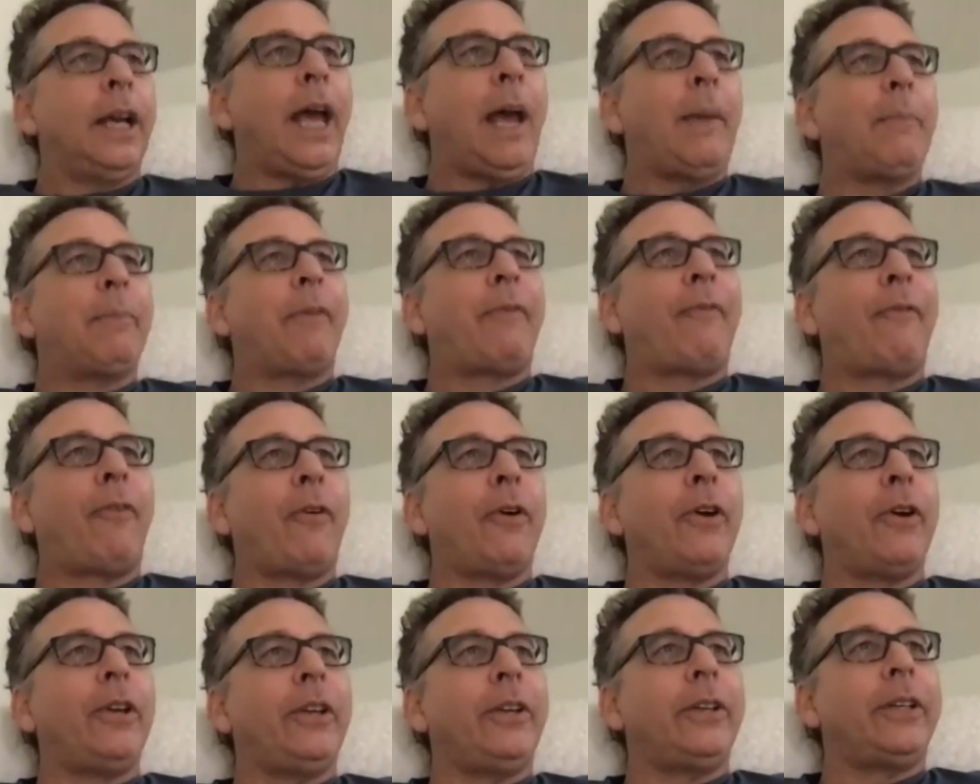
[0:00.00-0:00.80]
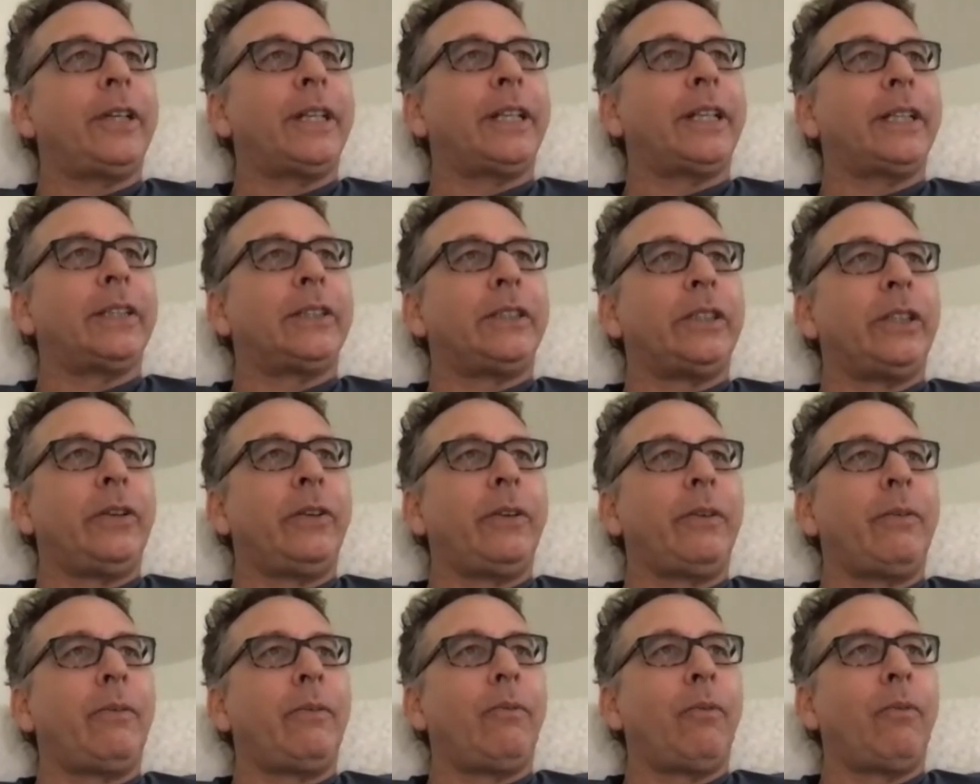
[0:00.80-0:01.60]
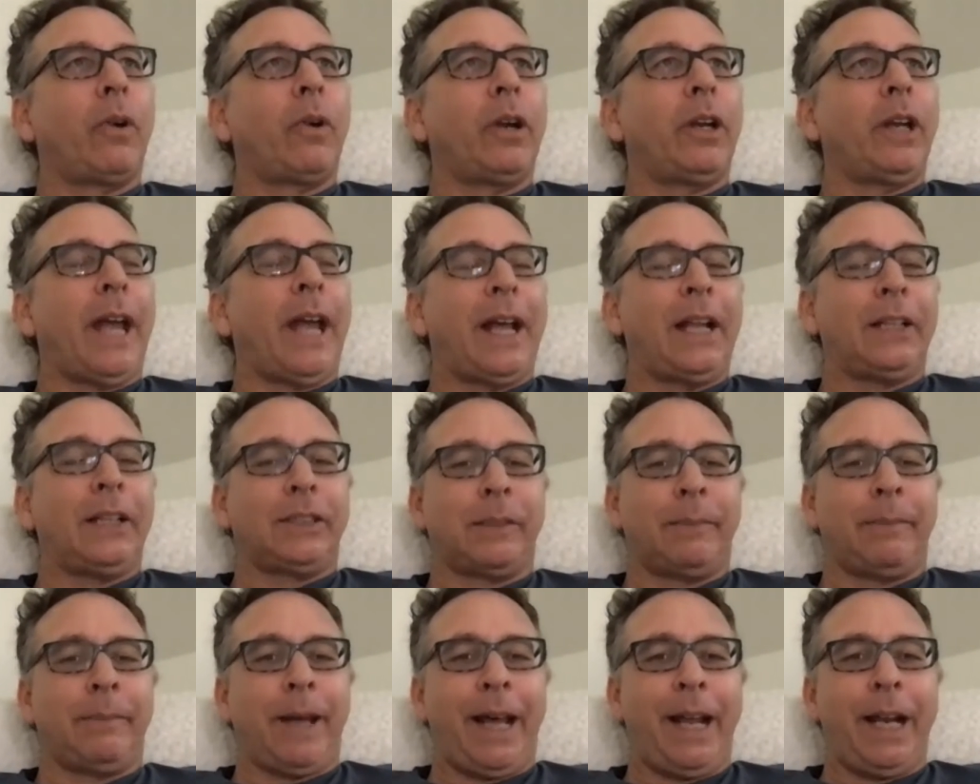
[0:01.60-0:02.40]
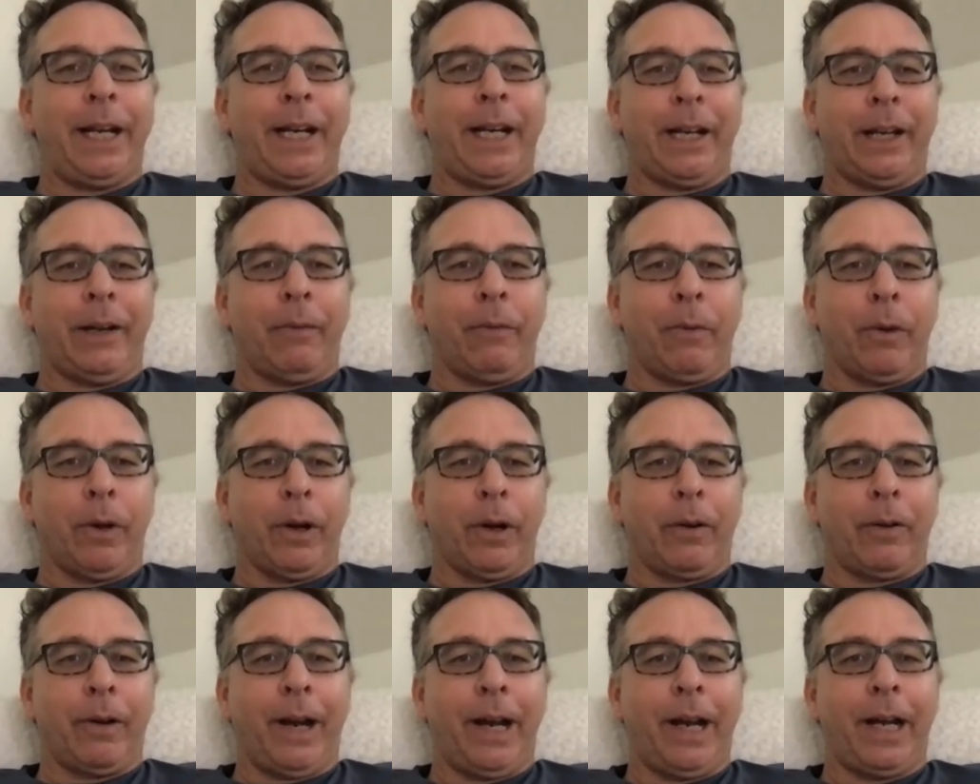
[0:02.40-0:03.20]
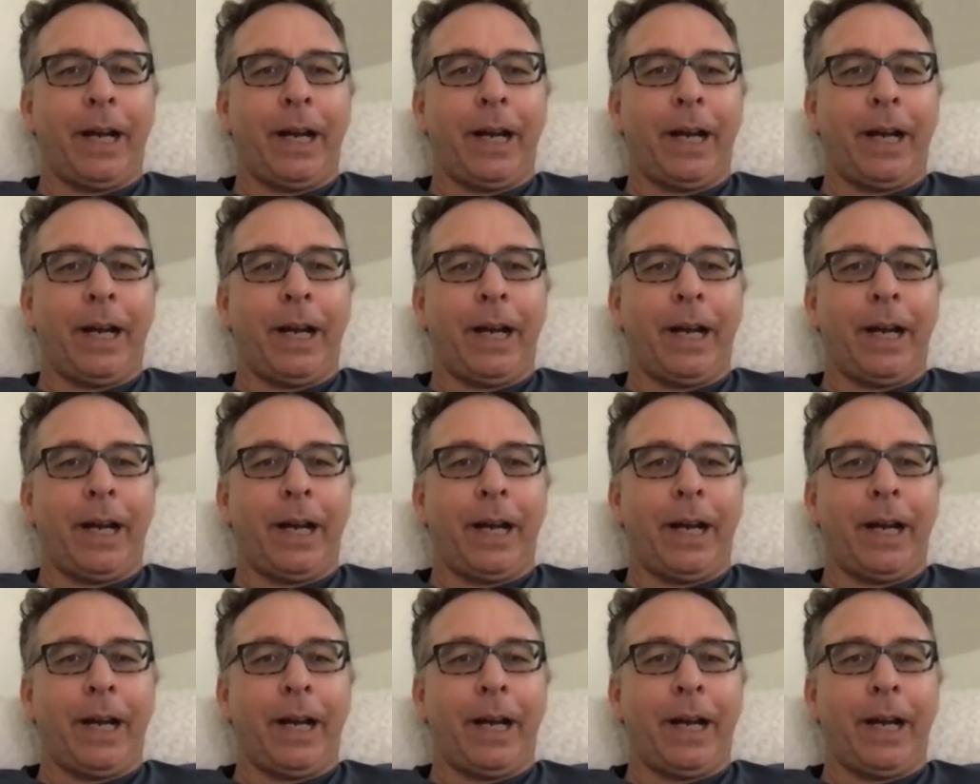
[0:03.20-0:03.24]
And before you did this, you had some editing work, right?